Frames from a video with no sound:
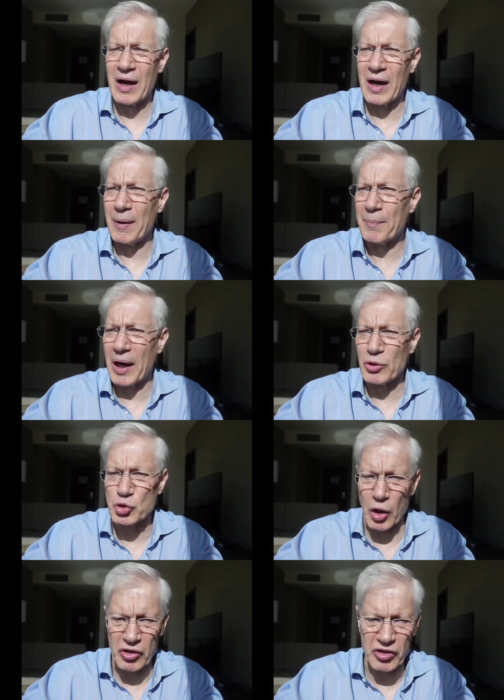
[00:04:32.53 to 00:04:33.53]
um, how
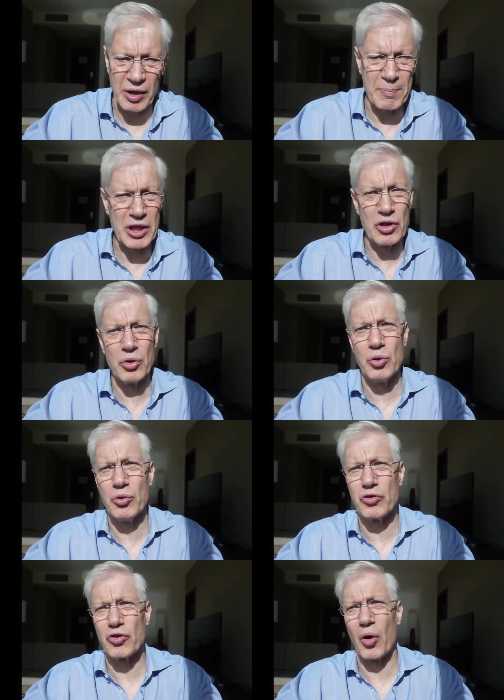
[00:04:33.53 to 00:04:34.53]
drugs can be
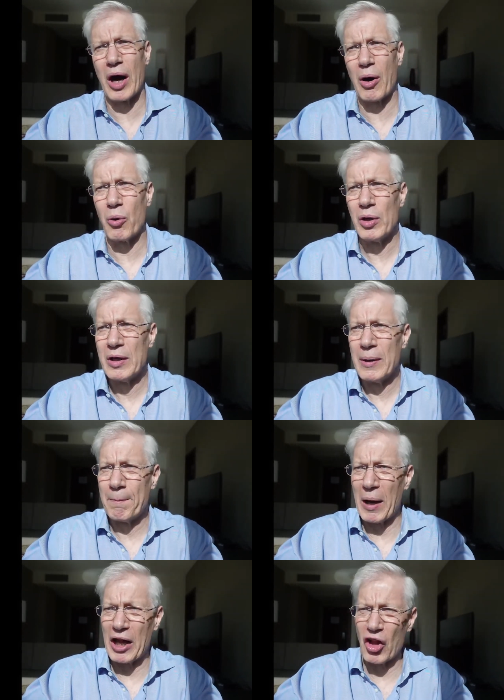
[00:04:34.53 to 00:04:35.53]
used or how
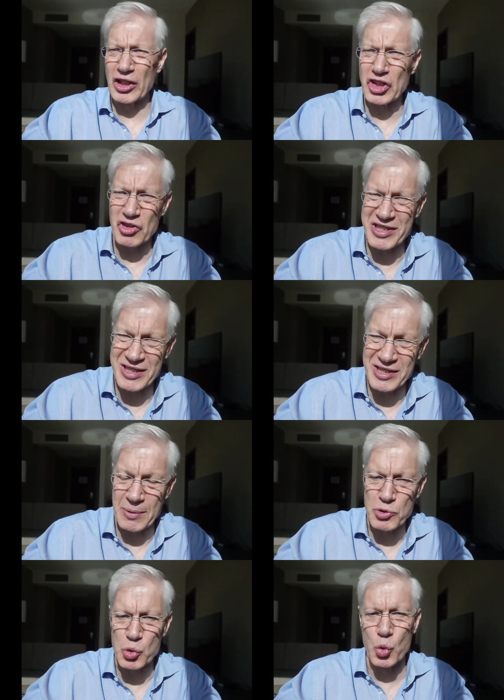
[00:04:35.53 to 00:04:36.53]
biological
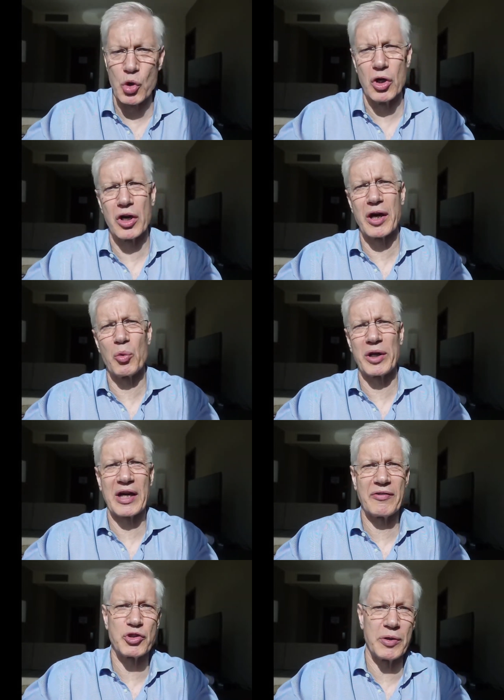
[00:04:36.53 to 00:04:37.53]
systems work and
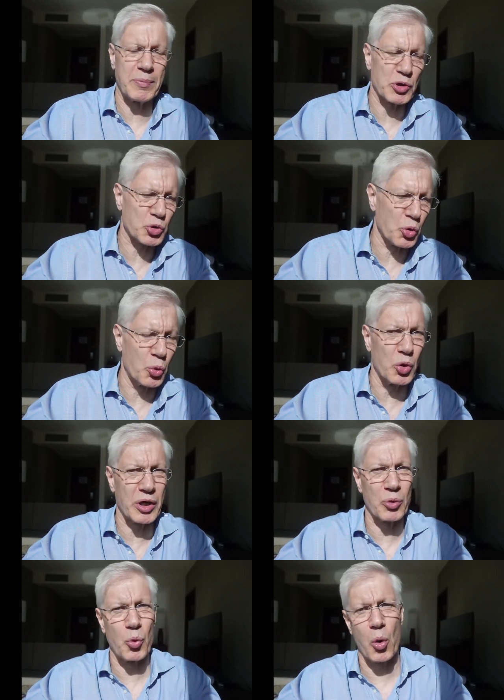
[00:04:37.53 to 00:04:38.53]
what kind of treatments will
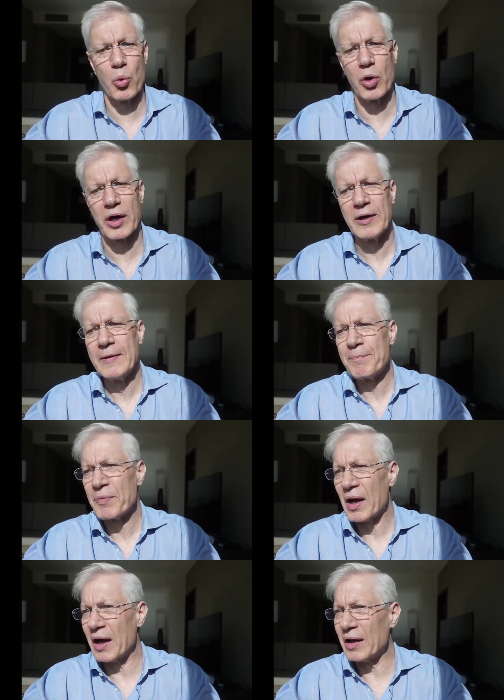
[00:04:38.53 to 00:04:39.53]
work and won't work.
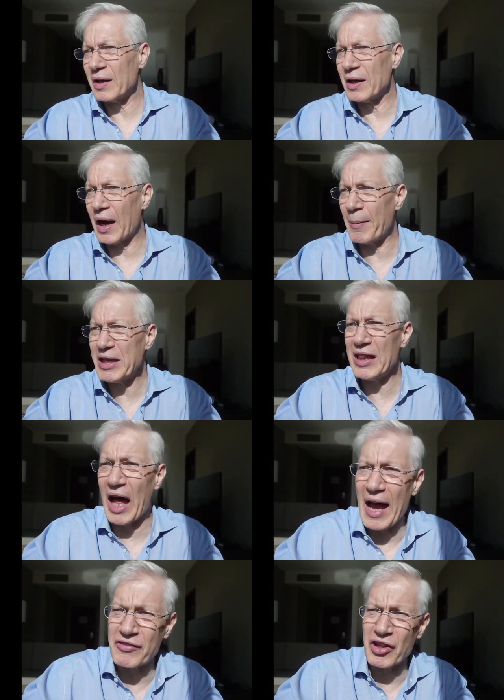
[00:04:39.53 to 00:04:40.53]
Uh, how many
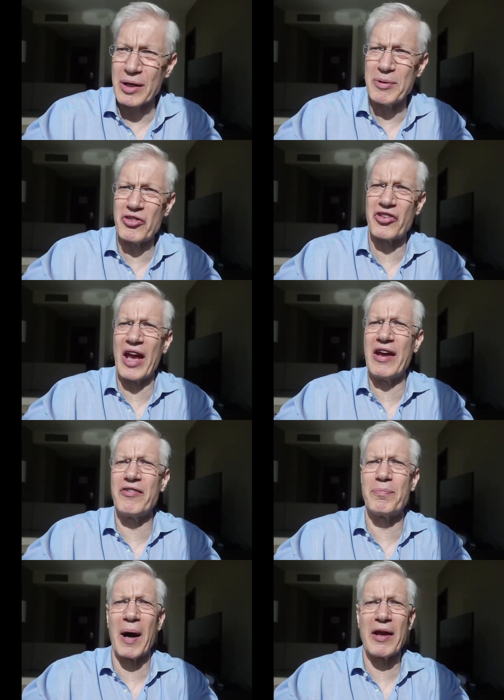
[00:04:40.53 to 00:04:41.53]
lives are going to be
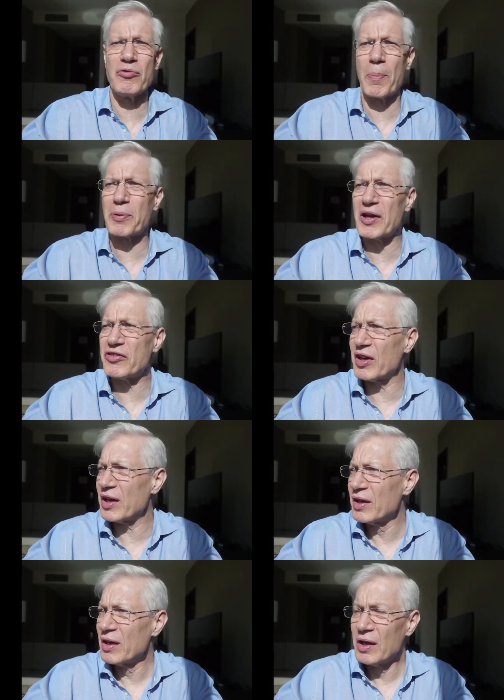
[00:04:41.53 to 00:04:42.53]
saved by replacing